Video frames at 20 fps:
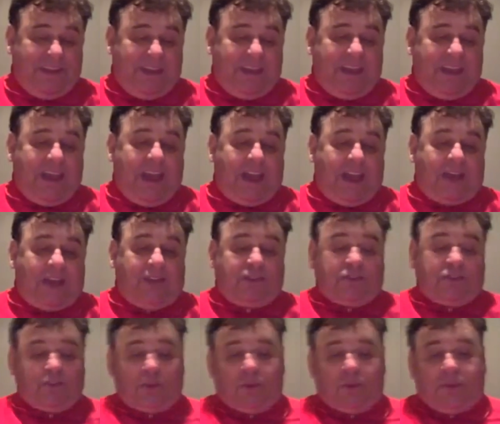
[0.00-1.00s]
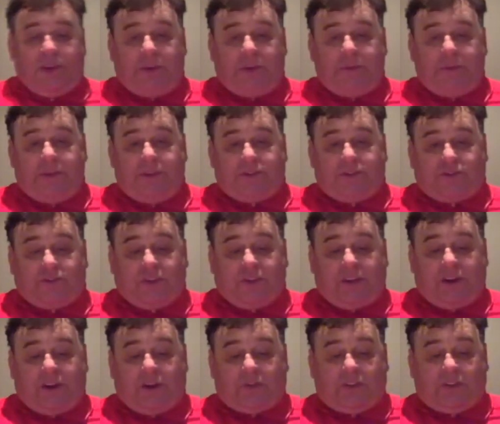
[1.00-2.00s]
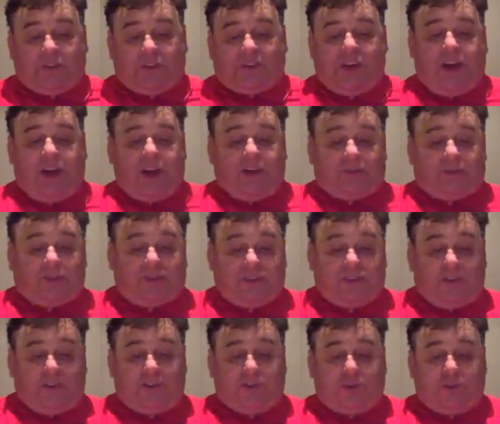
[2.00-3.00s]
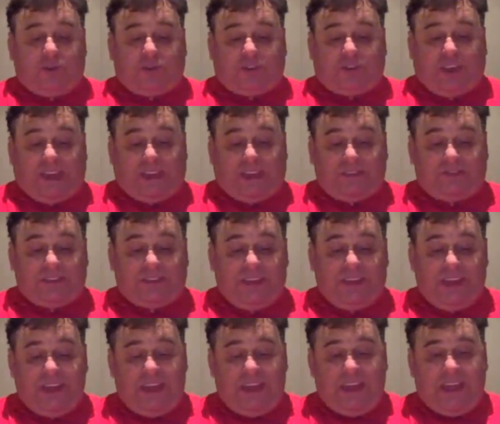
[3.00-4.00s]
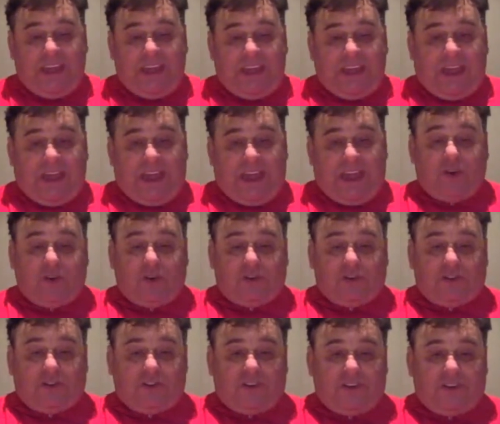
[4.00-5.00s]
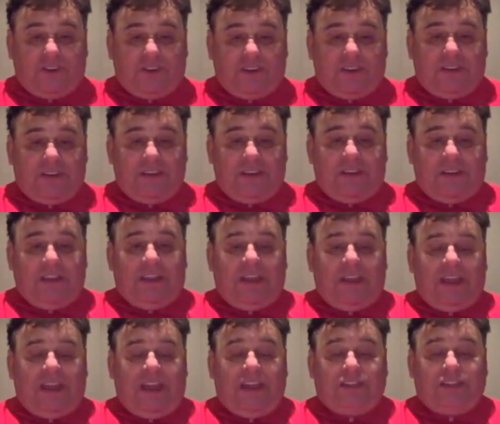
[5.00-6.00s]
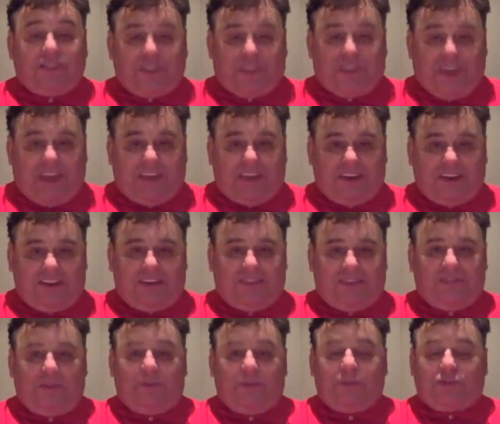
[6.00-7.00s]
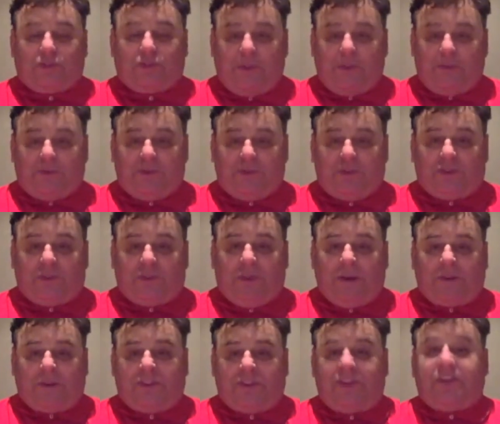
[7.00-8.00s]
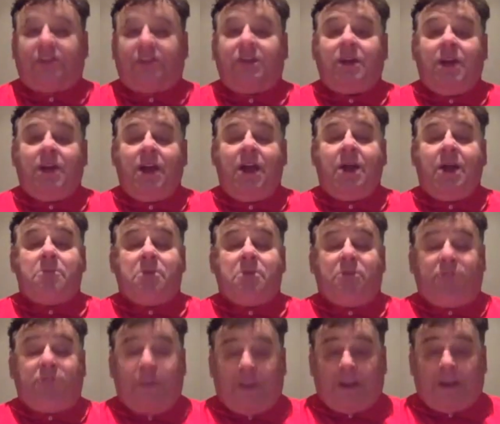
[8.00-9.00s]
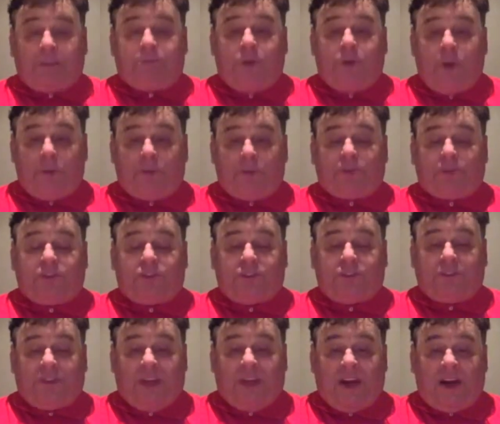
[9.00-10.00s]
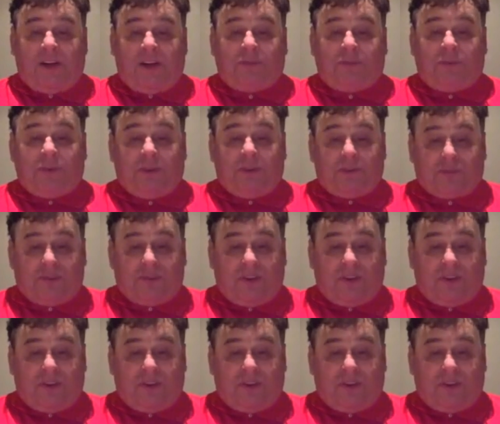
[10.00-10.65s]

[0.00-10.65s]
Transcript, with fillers: And he stood with our ministry and our desire to see Jews saved and the church educated from the scriptures about the prophetic purposes of God for Israel.